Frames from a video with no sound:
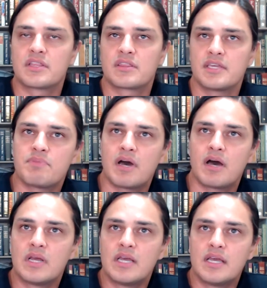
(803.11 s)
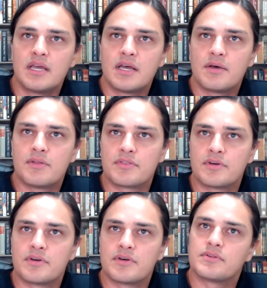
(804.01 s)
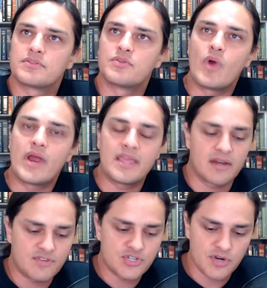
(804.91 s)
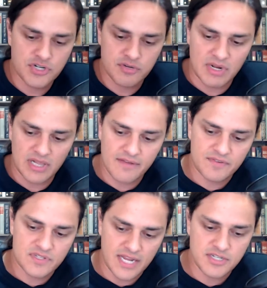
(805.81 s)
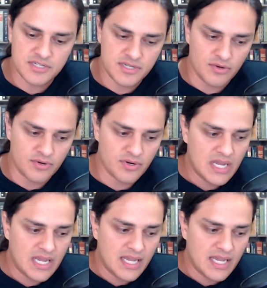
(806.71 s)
The thing about the way that I've structured my life as an agency owner